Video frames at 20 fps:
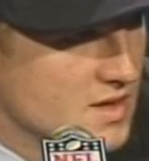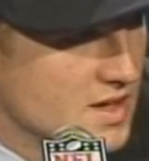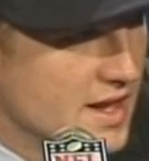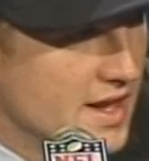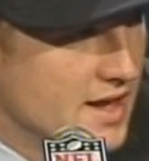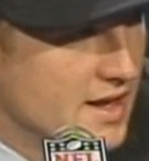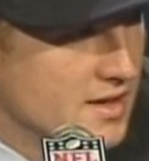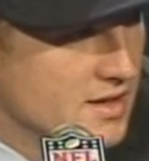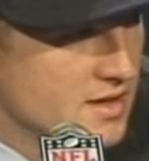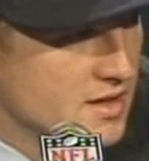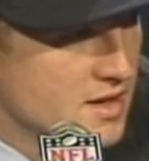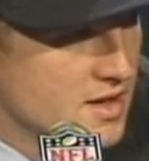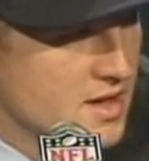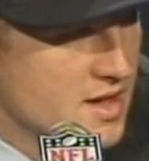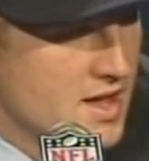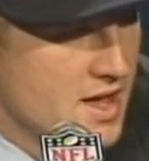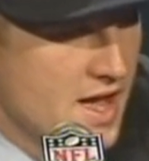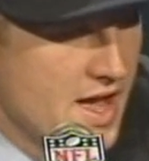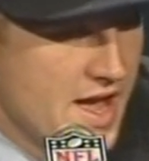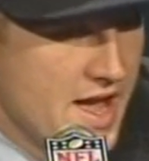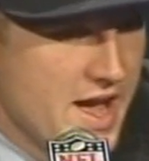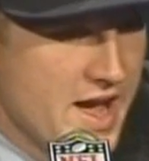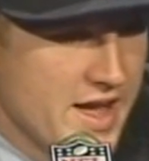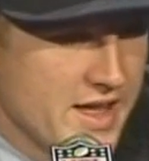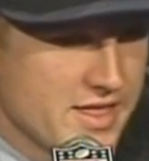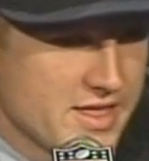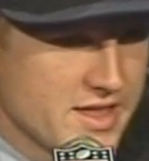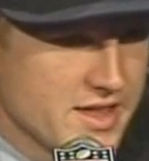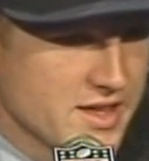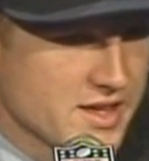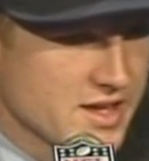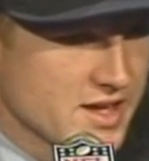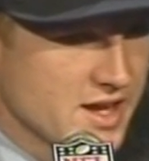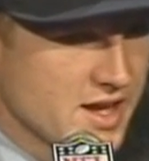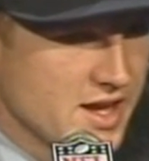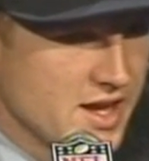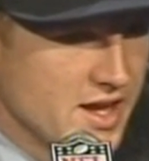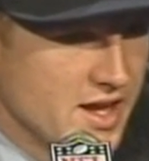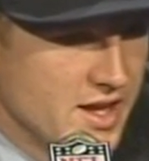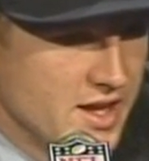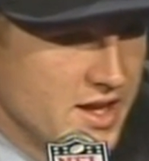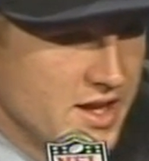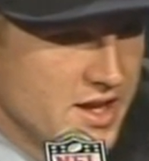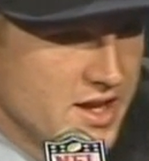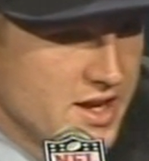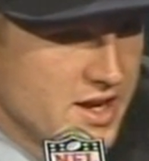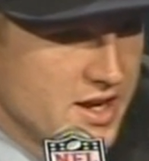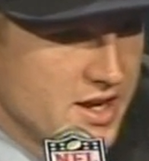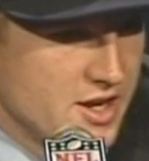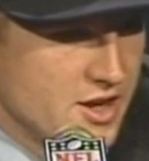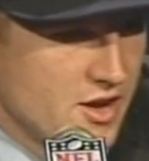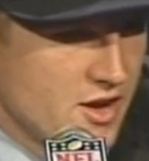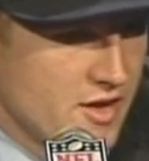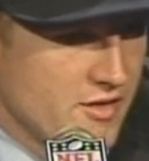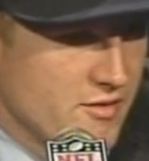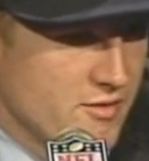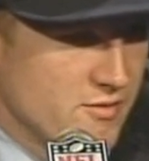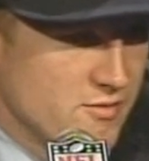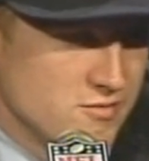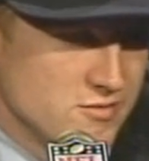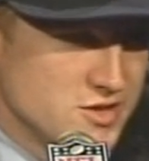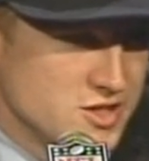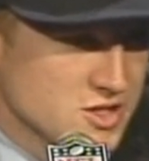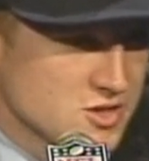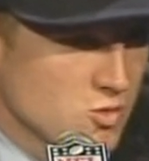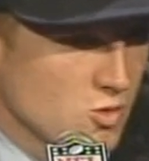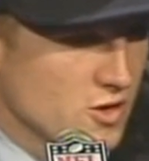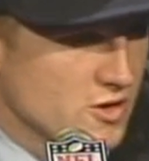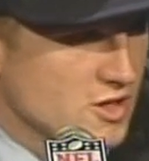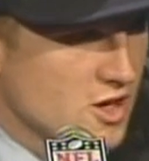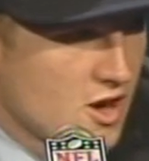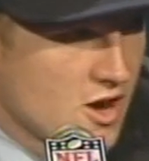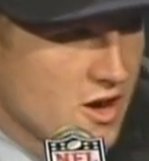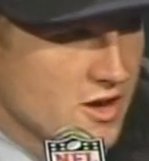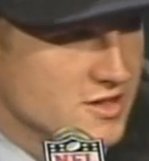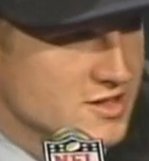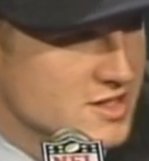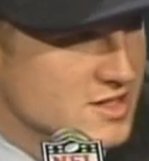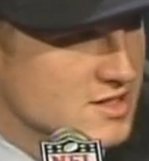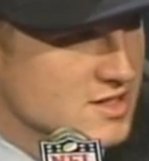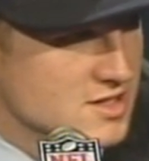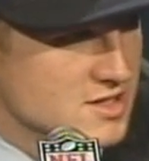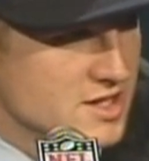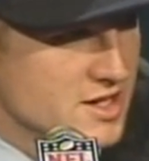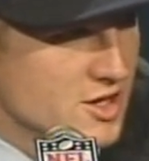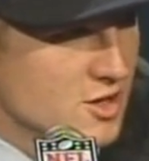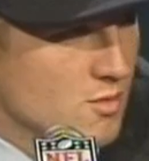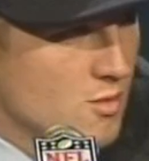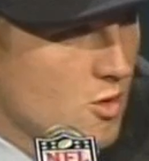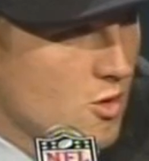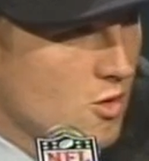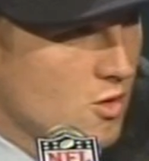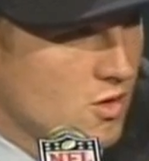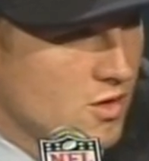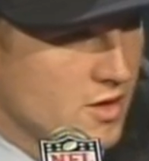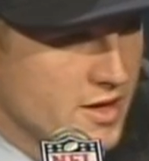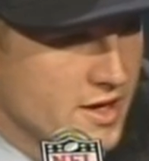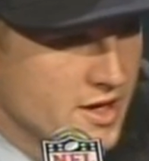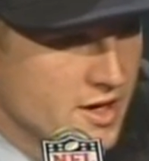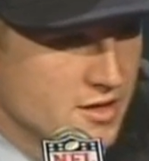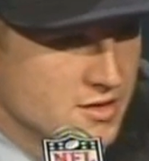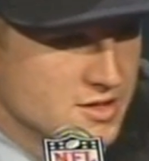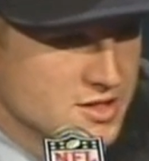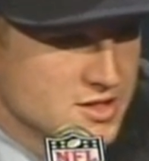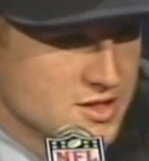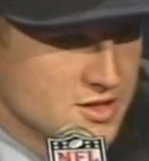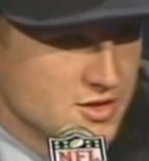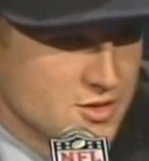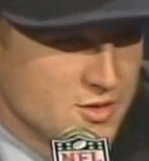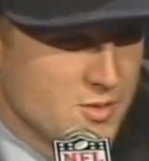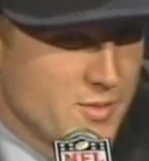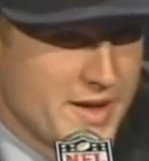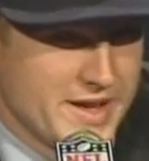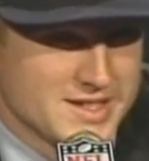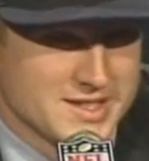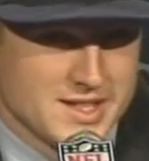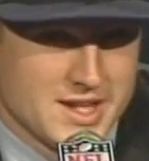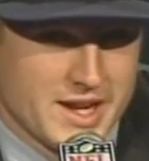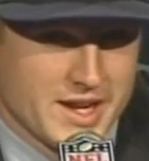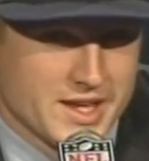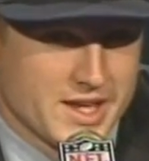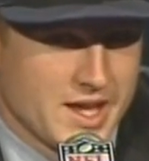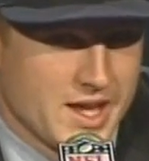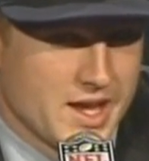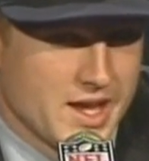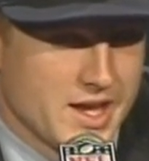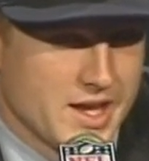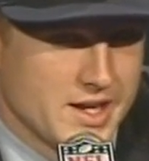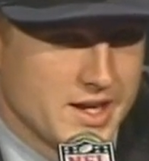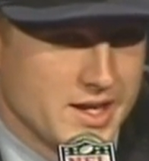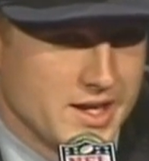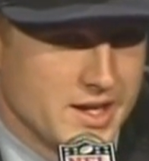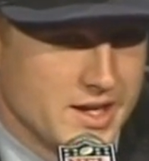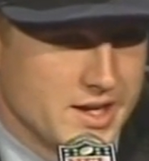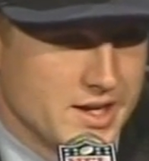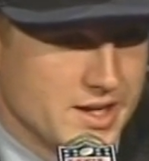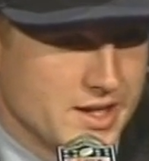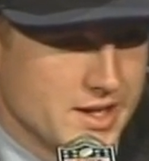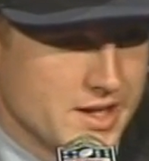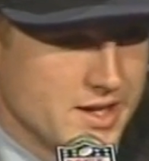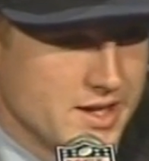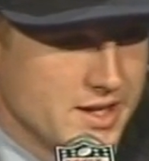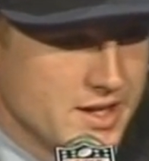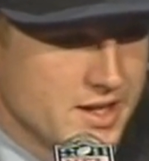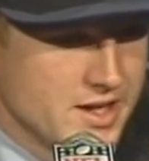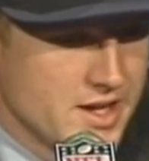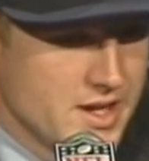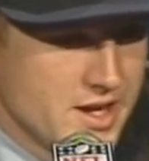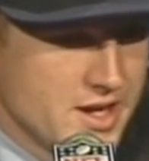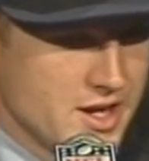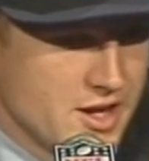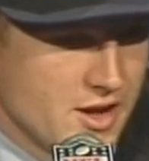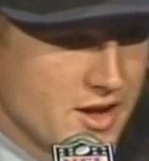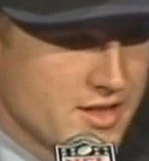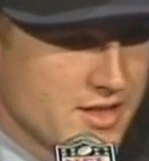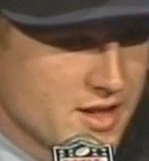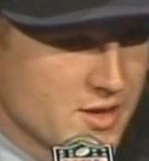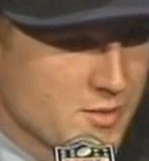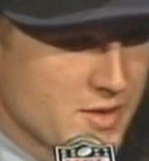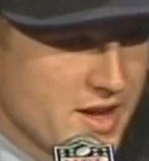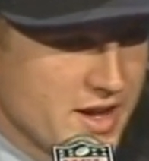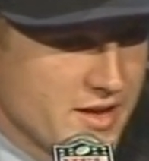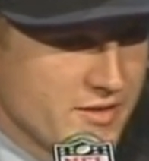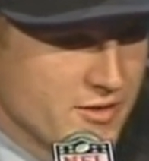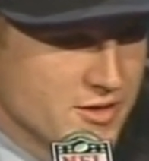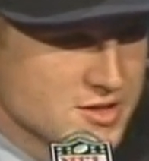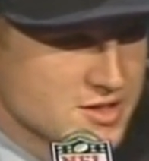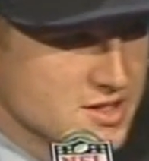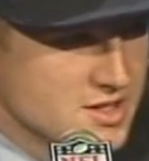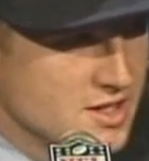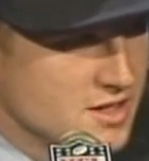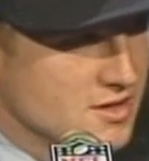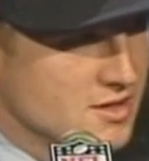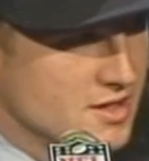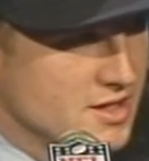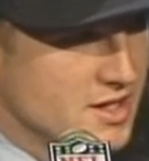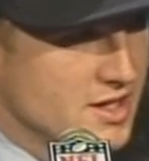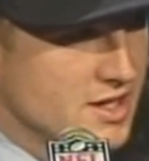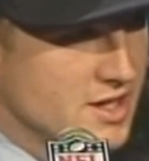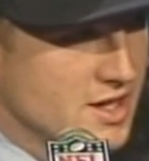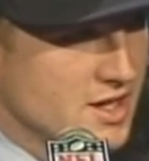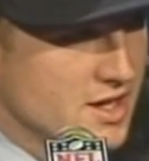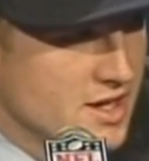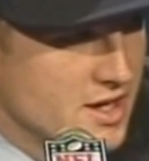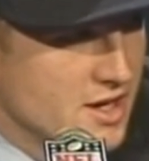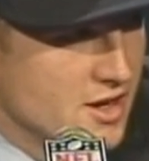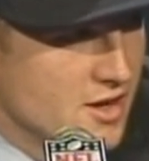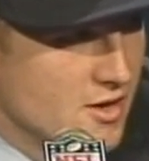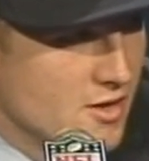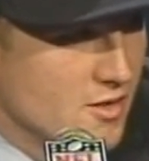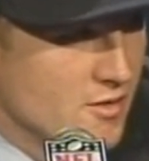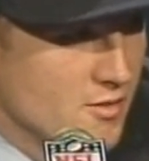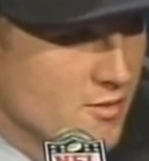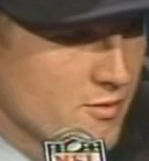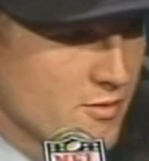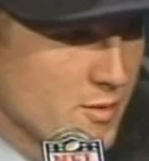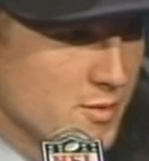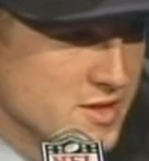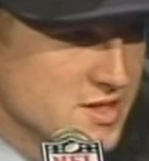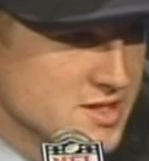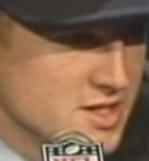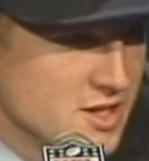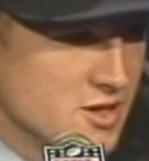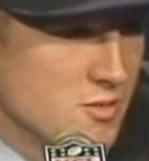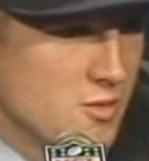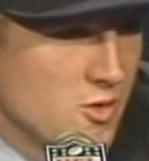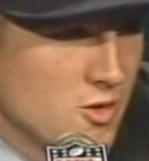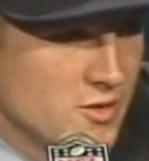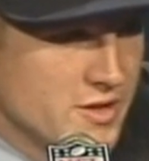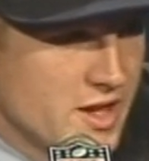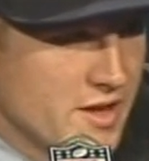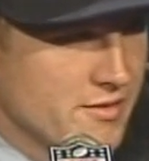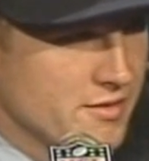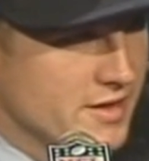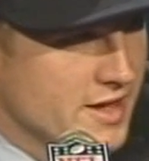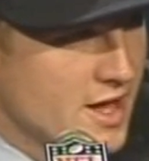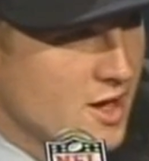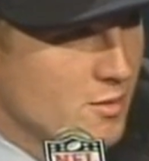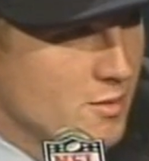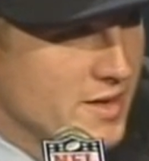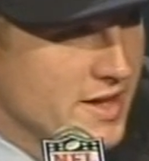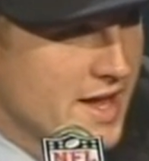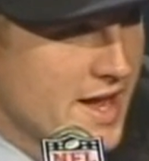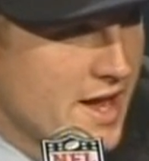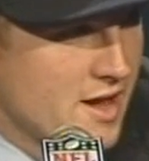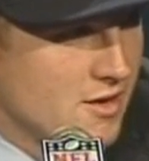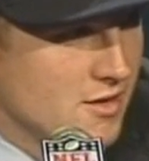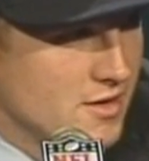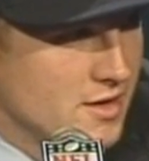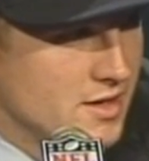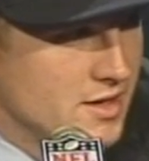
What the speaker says: Yeah. Yeah, I think, you know, I've just worked hard since the Senior Bowl, you know, just to do the best that I can. And, you know, I think my versatility, you know, from the Senior Bowl definitely helped me out.